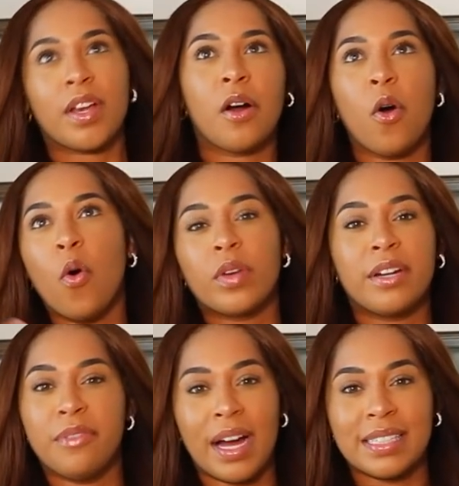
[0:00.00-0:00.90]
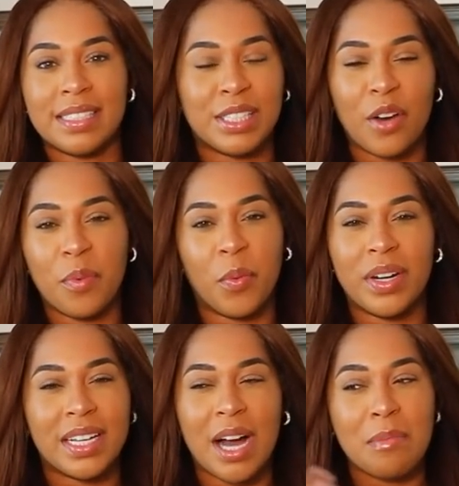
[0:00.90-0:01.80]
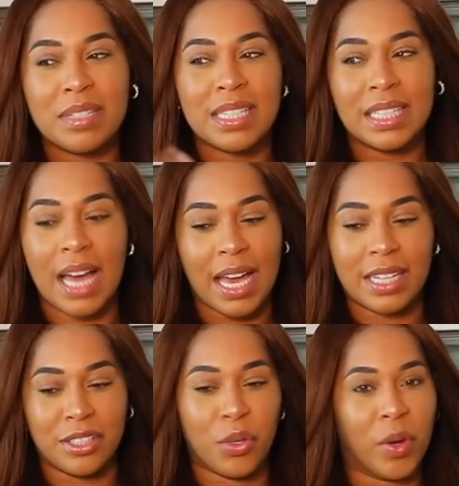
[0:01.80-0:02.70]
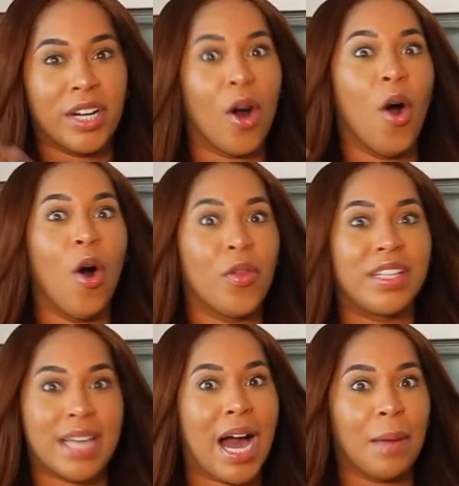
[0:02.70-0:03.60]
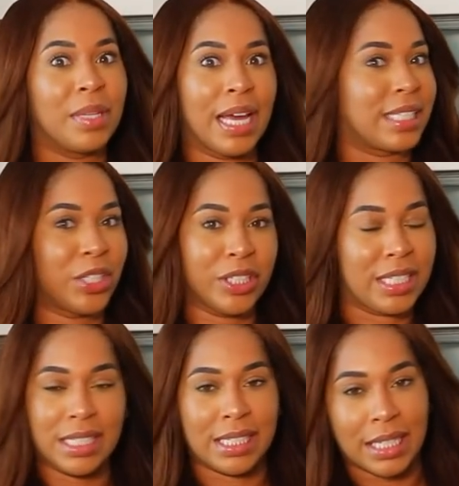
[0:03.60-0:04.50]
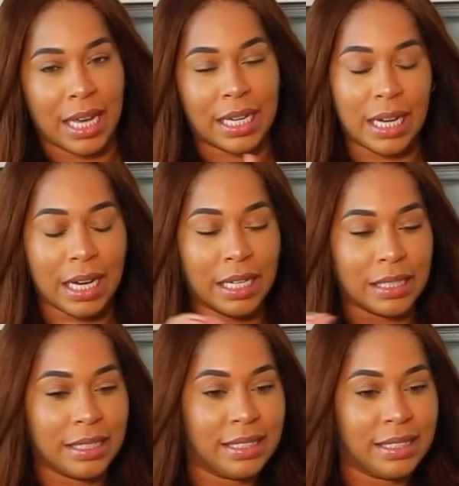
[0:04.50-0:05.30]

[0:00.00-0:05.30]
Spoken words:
old advice and stuff, but when it comes to like doing it all the time and like turn this into like a